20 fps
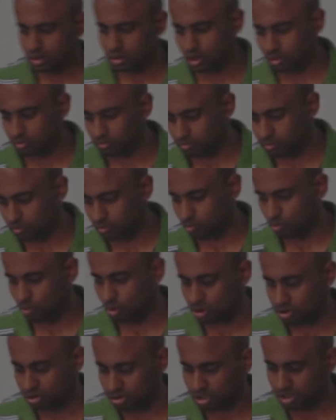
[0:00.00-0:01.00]
Now,
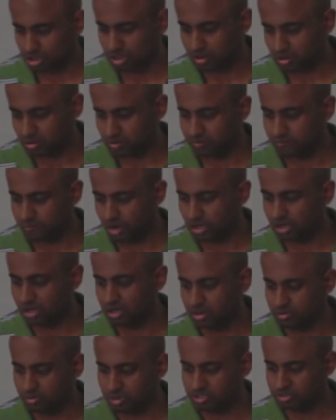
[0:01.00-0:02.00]
what the final
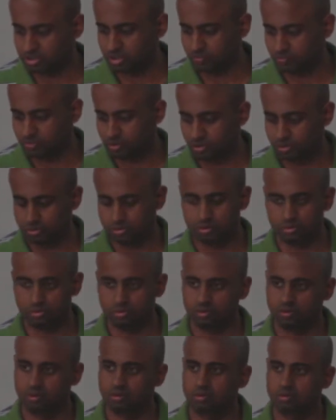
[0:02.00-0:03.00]
image gives you
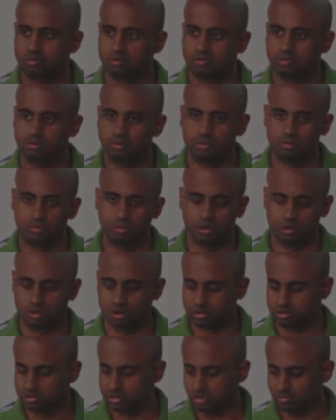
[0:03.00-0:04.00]
is
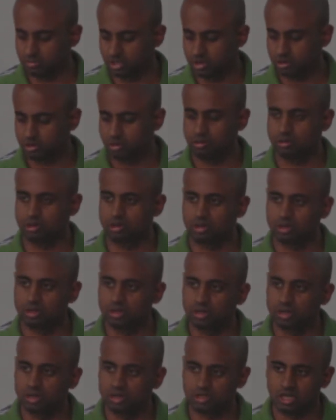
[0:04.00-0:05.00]
something called a
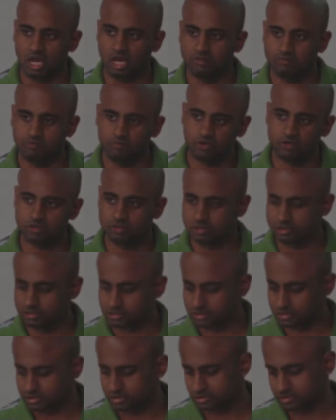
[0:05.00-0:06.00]
time
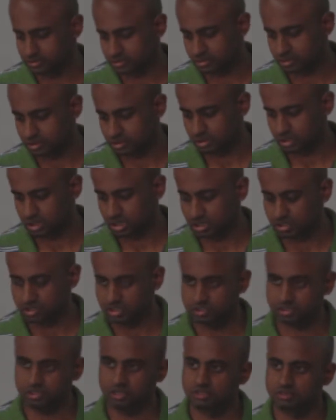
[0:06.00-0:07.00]
versus
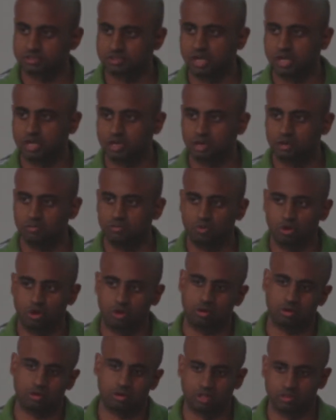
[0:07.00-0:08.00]
distance diagram,
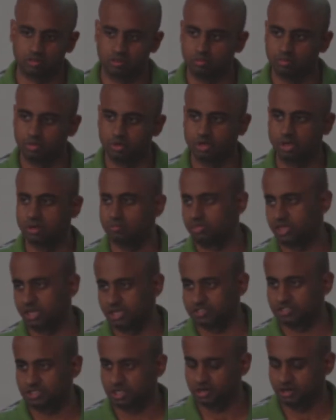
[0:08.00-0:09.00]
or in simple terms,
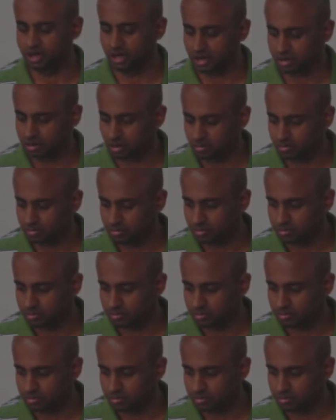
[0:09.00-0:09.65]
XT diagram.